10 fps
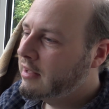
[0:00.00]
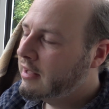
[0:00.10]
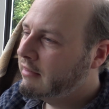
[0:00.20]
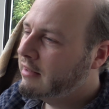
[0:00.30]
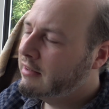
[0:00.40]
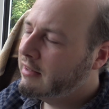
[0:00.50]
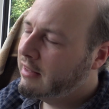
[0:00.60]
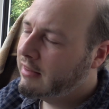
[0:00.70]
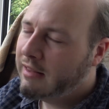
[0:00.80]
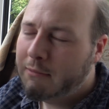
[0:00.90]
And
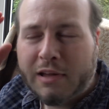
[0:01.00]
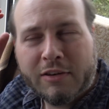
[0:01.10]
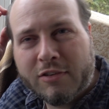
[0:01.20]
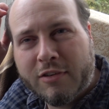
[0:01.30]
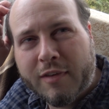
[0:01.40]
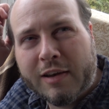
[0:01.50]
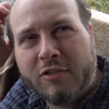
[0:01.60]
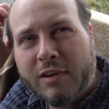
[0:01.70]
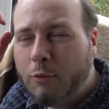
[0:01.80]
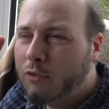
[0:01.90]
then he mentioned
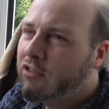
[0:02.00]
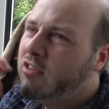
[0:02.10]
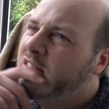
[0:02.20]
eventually wants